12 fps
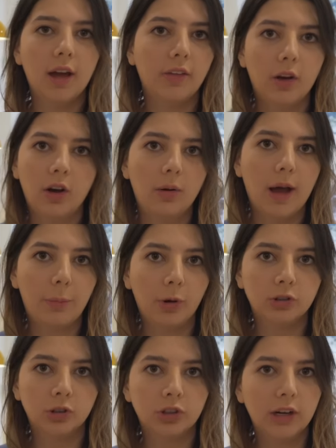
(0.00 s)
on the Apple
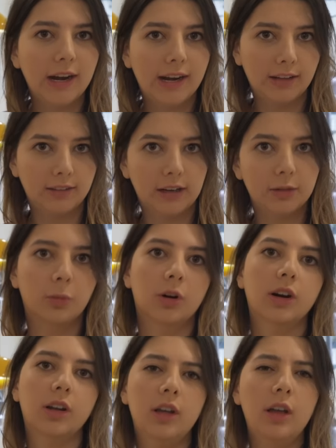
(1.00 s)
Watch Ultra and it didn't
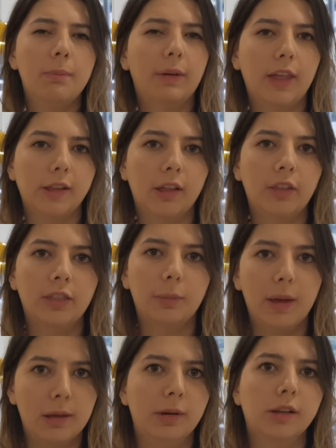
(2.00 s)
work, but they said that the
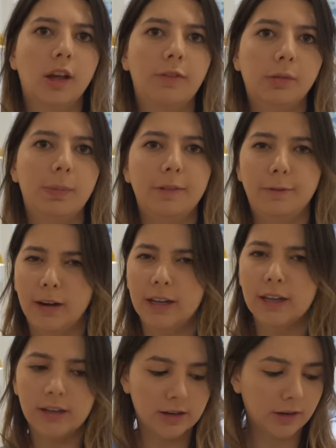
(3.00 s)
payment stuff has been
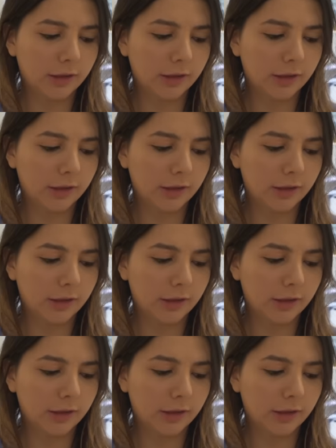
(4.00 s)
finicky here.